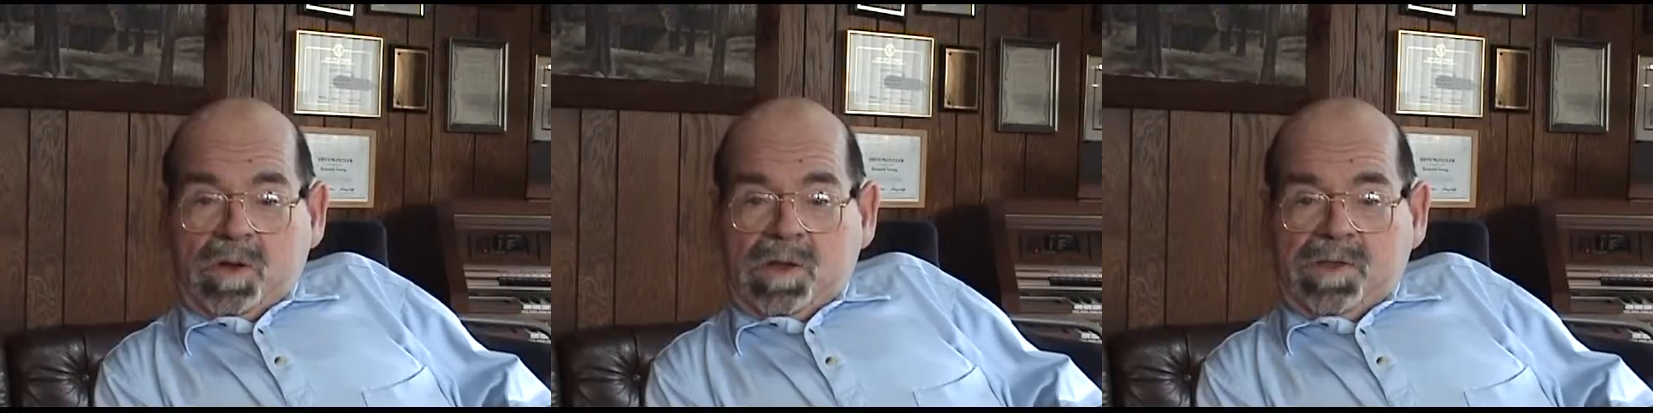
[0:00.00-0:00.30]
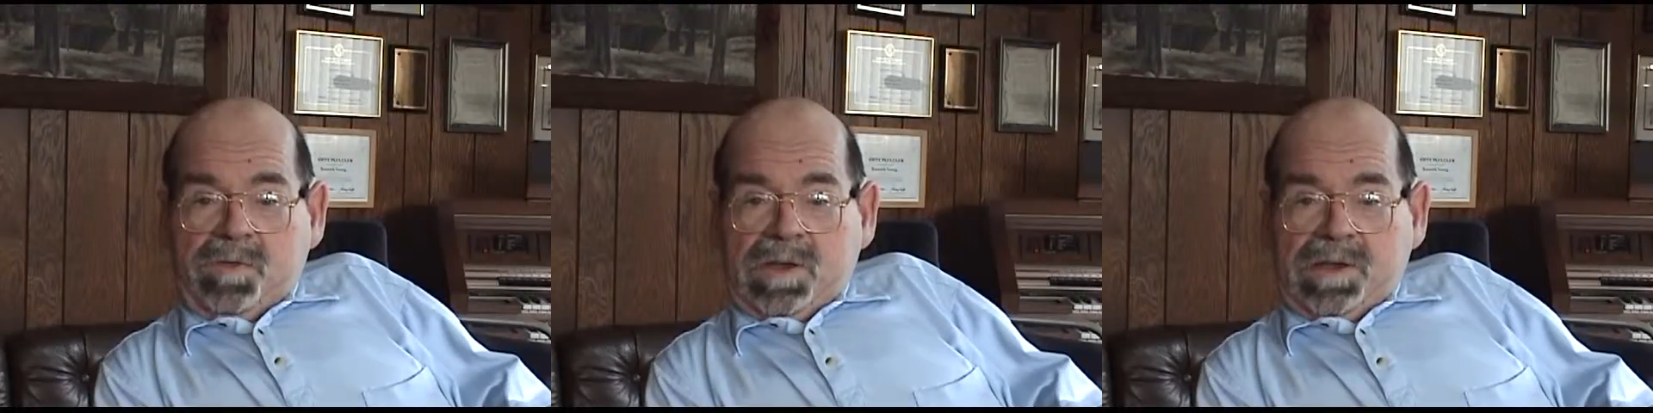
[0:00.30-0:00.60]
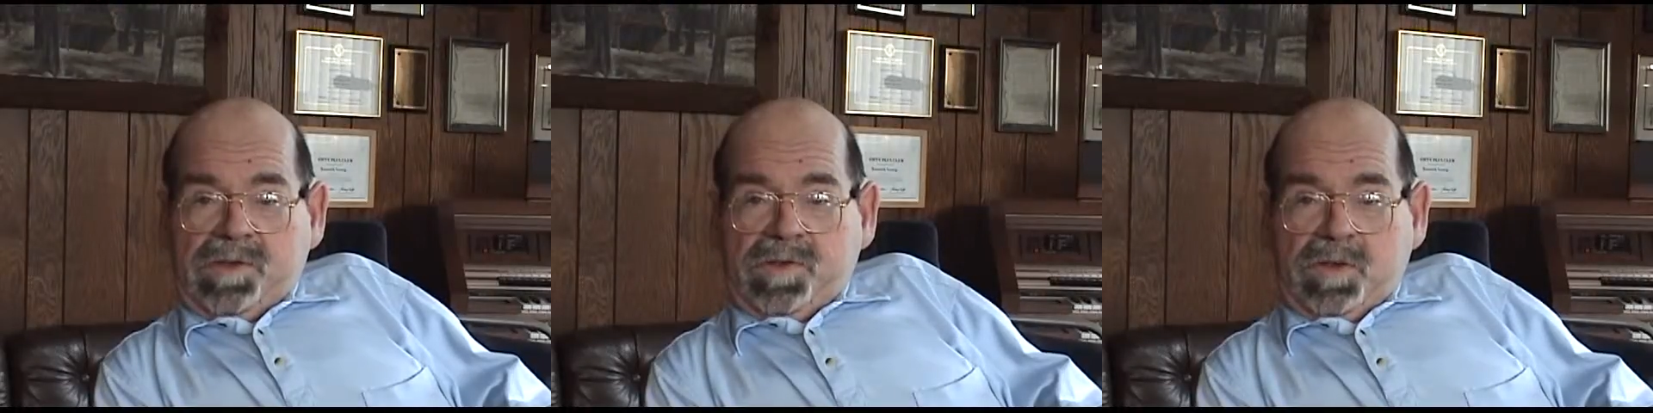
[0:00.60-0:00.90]

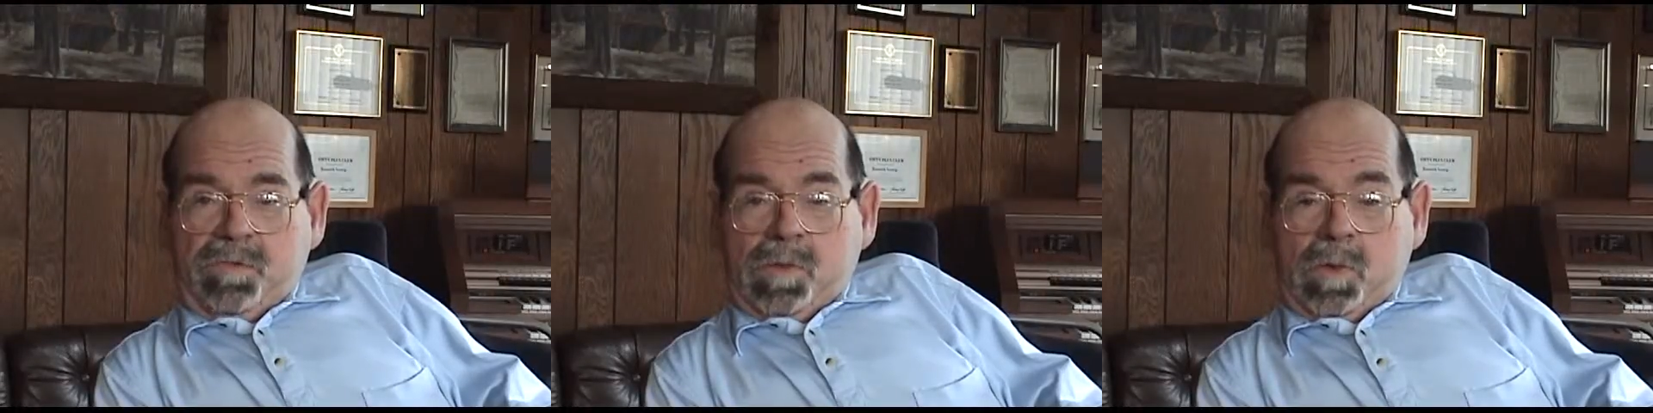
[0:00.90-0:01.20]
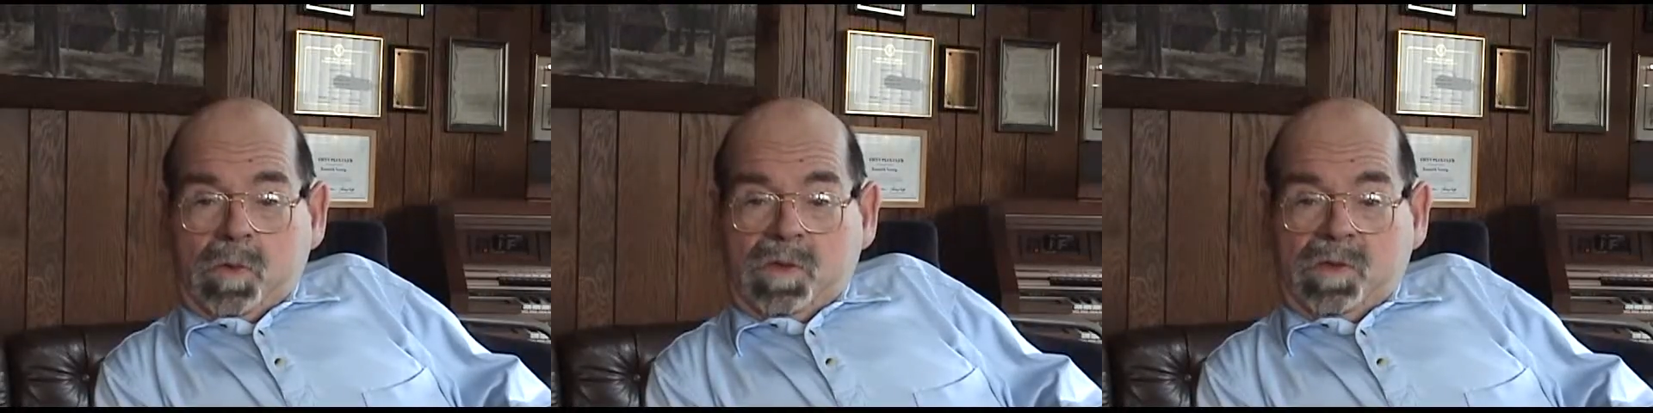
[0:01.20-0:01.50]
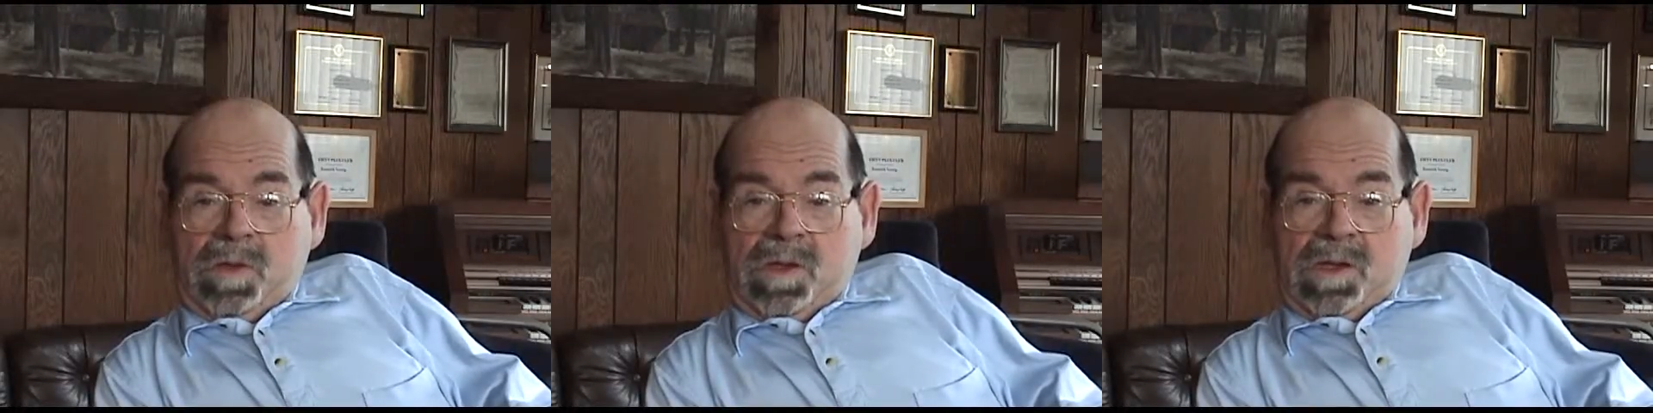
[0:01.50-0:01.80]
authorized to the
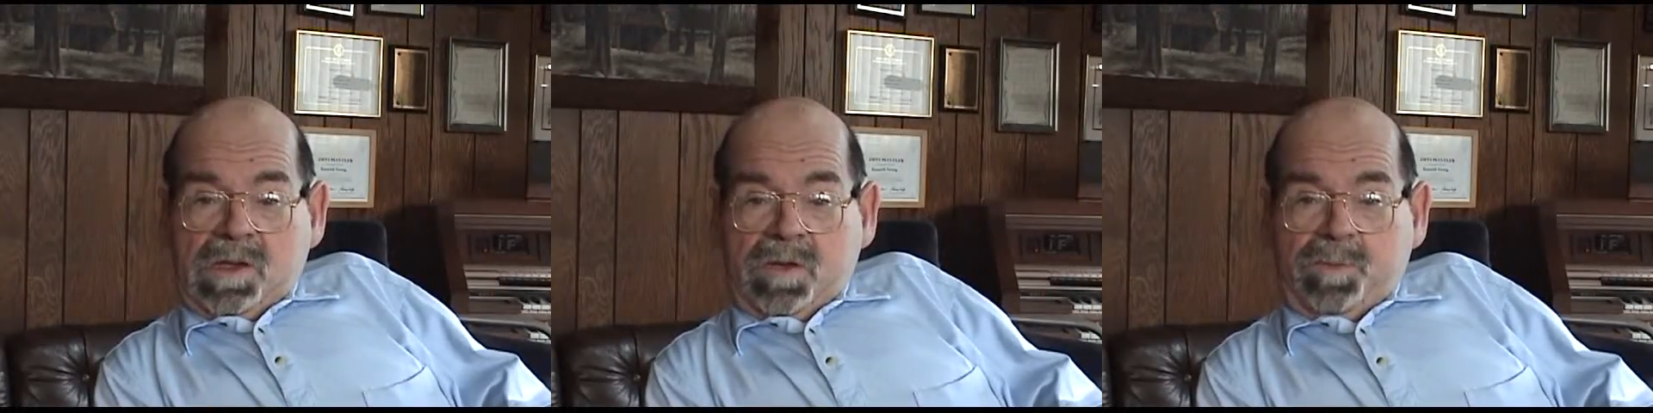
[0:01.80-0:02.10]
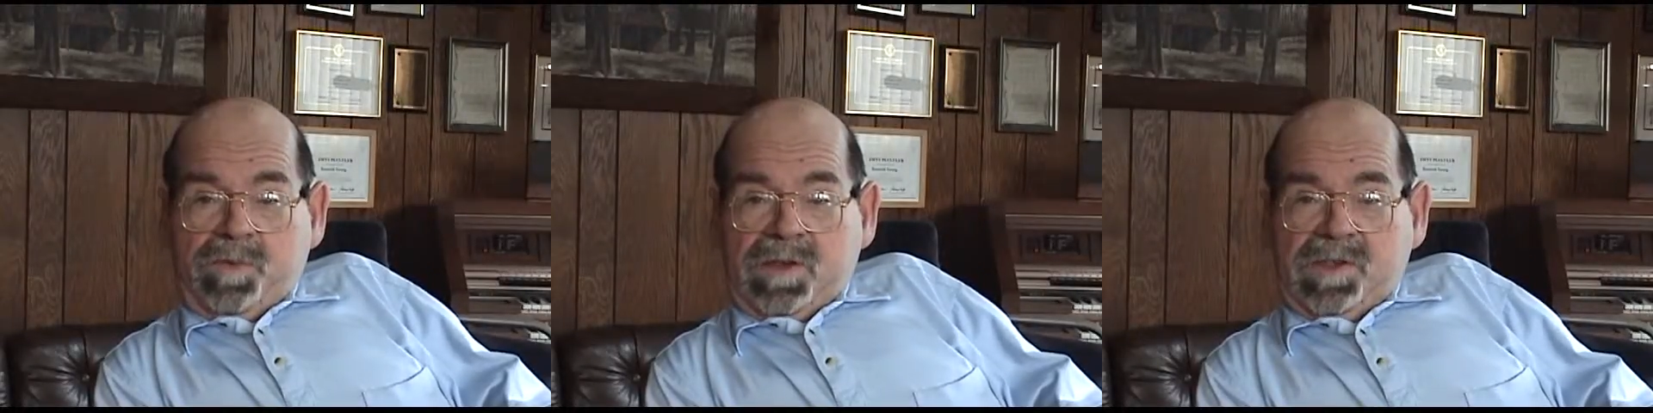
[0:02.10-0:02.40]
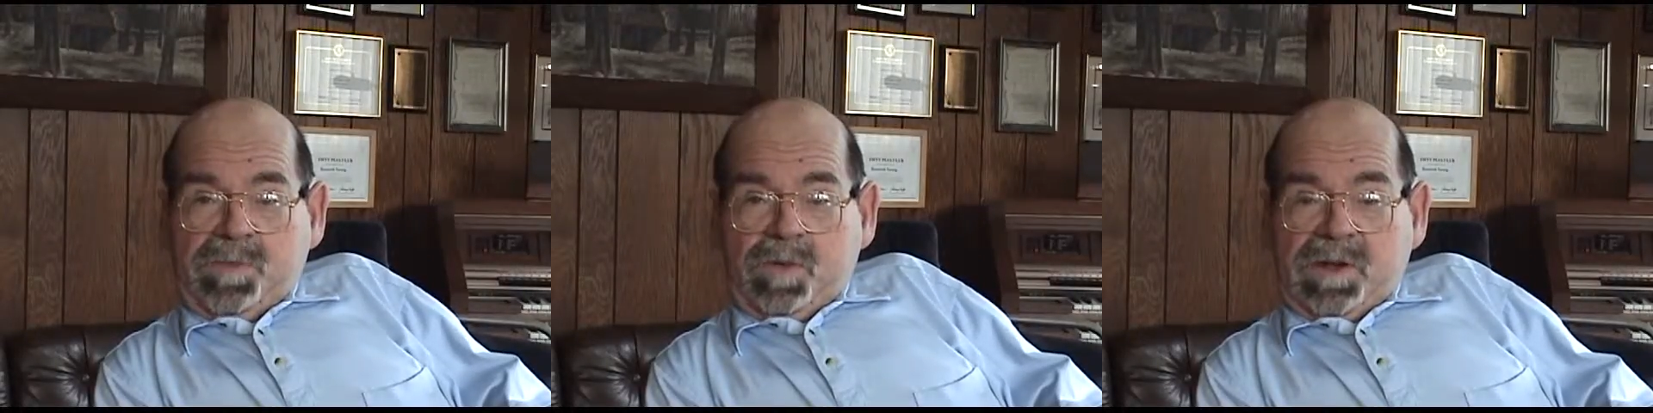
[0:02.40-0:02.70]
roles of
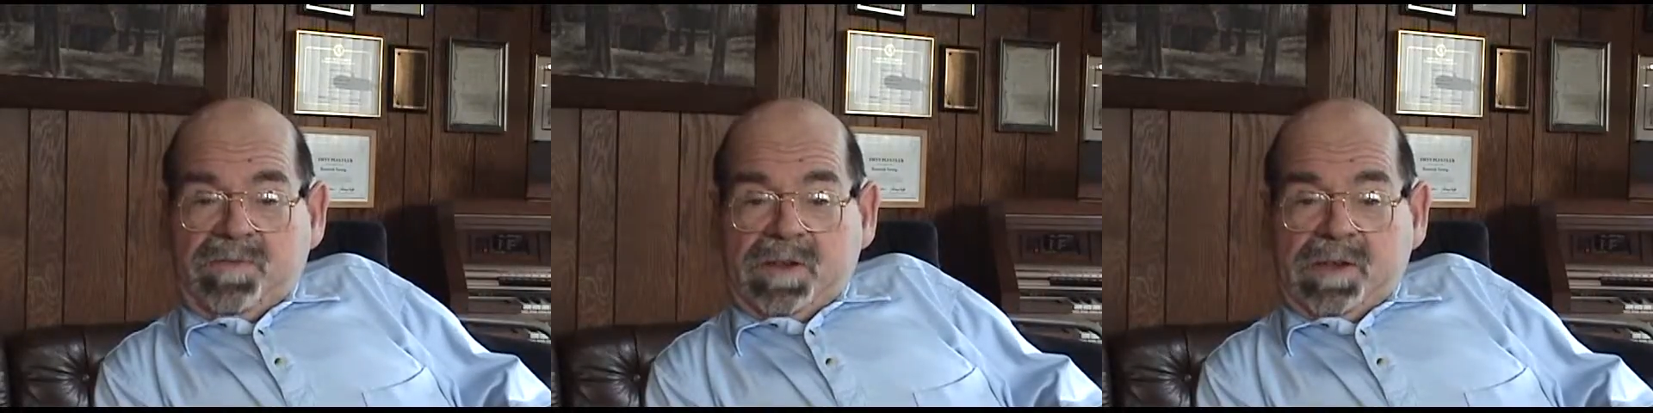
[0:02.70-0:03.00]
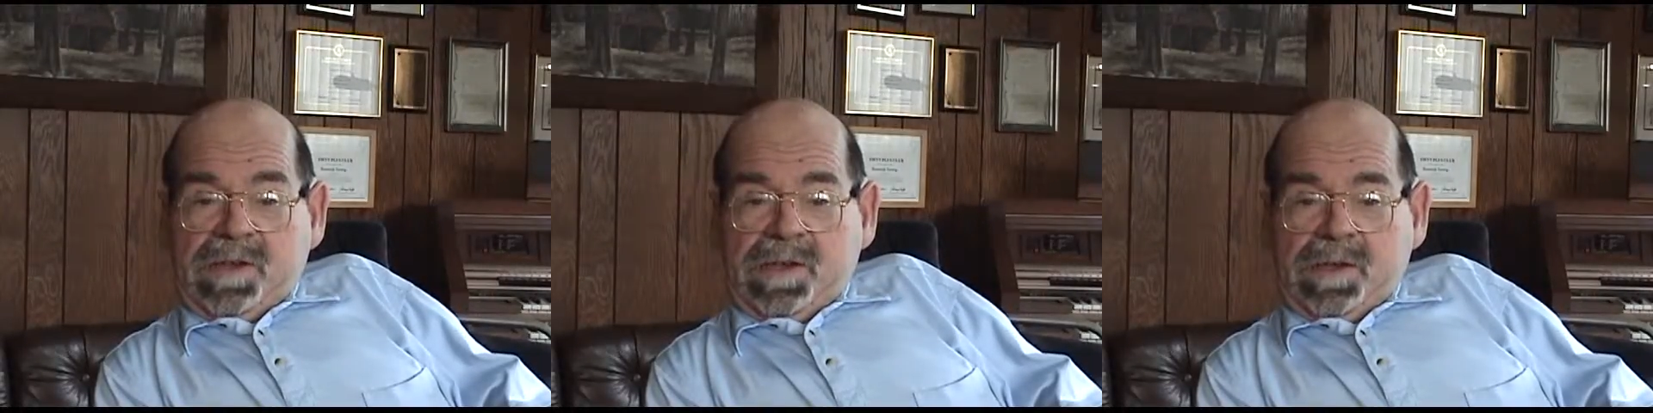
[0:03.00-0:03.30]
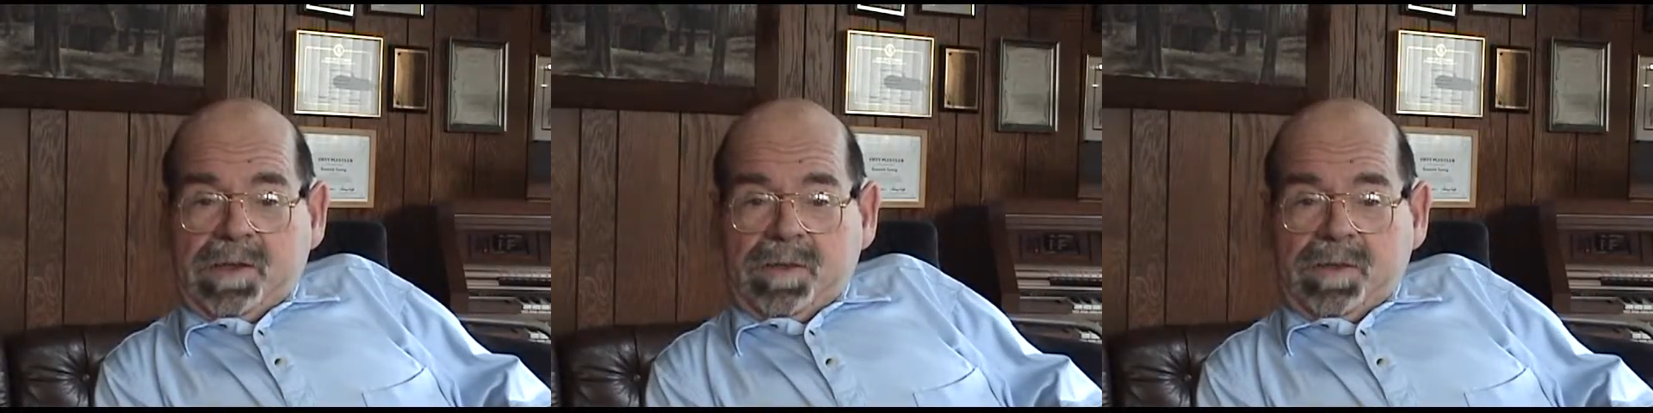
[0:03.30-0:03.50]
priest, prophet, and king.